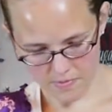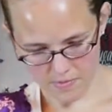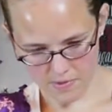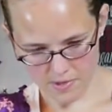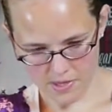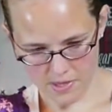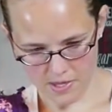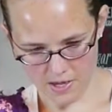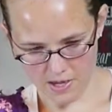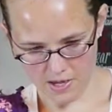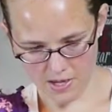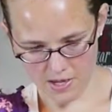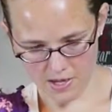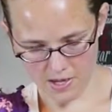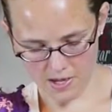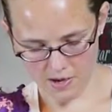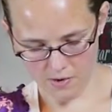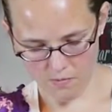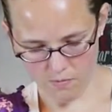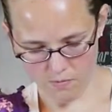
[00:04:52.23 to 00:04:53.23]
I think I can
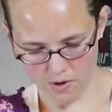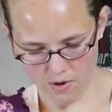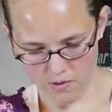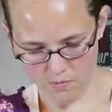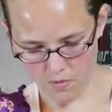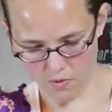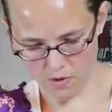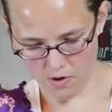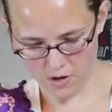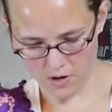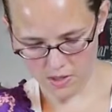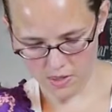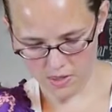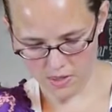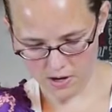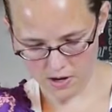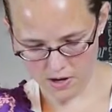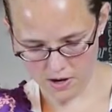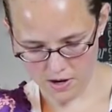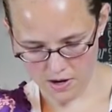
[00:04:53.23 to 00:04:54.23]
get one more on
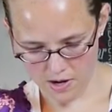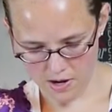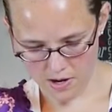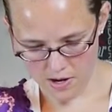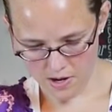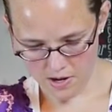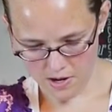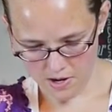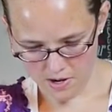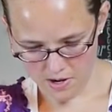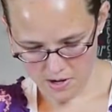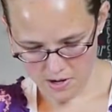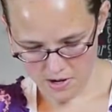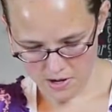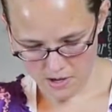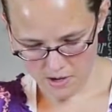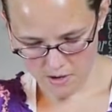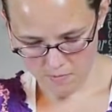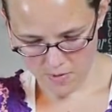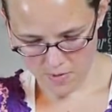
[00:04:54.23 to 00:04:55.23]
there.
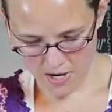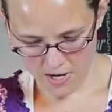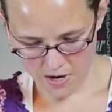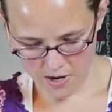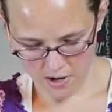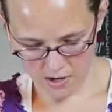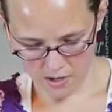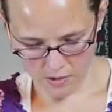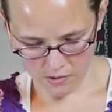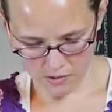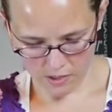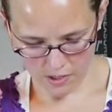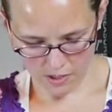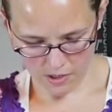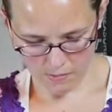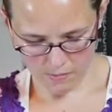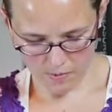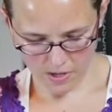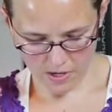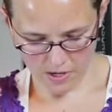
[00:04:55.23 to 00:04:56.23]
You might not use all
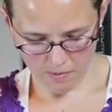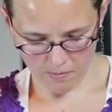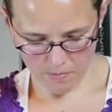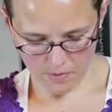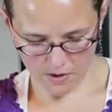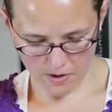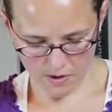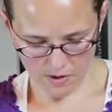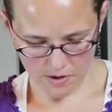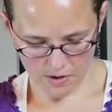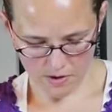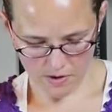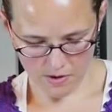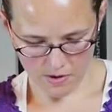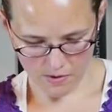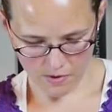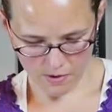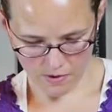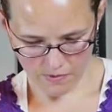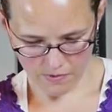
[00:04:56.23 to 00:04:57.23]
the peanut butter,
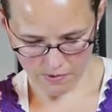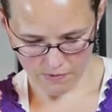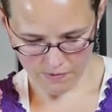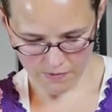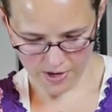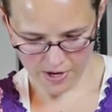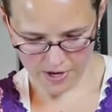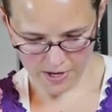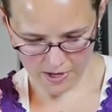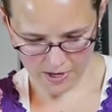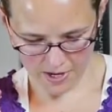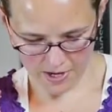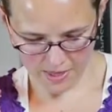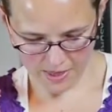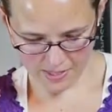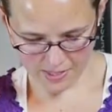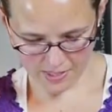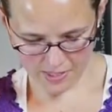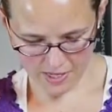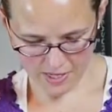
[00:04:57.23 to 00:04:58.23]
or if you find a line
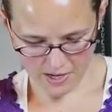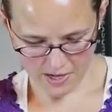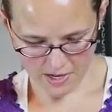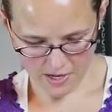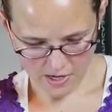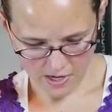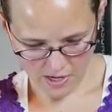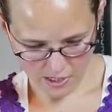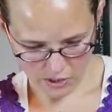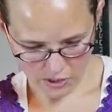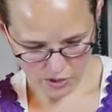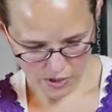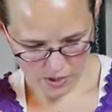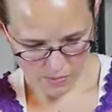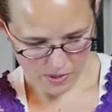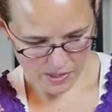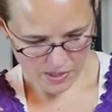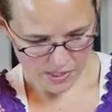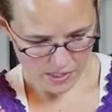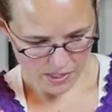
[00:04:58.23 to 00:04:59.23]
that's a
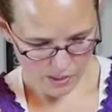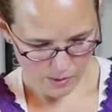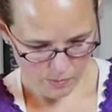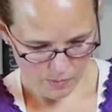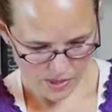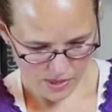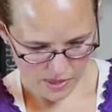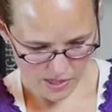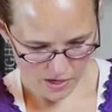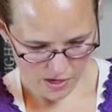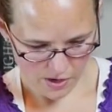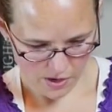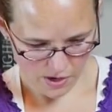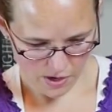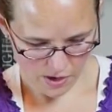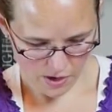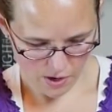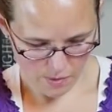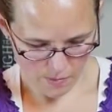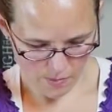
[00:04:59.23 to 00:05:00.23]
stripe that's a little bit thinner, you
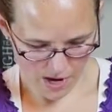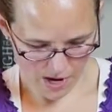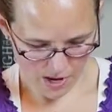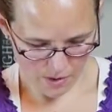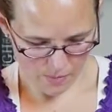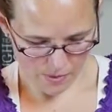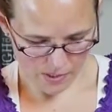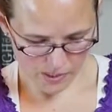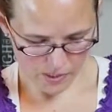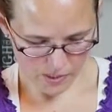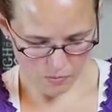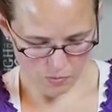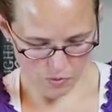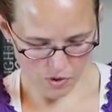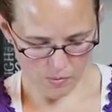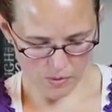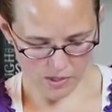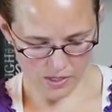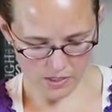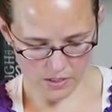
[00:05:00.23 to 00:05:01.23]
can go back and put some
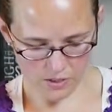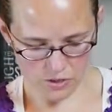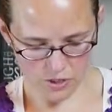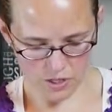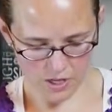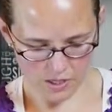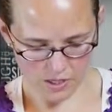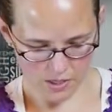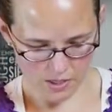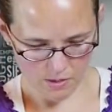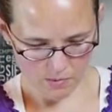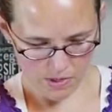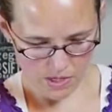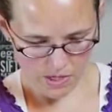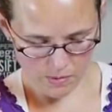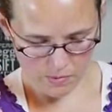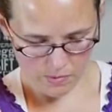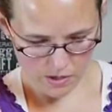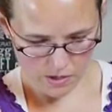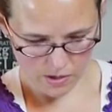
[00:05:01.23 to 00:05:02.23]
more because chocolate and
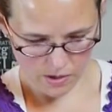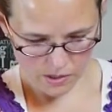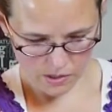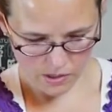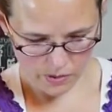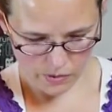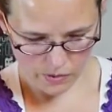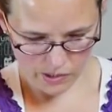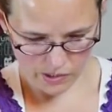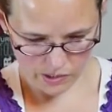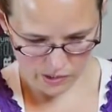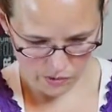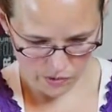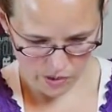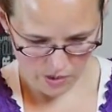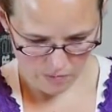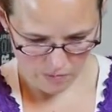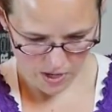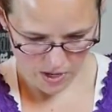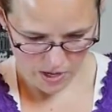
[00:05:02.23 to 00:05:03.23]
peanut butter is always so
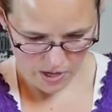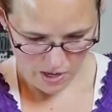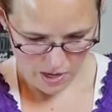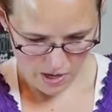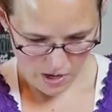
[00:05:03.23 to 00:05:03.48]
yummy.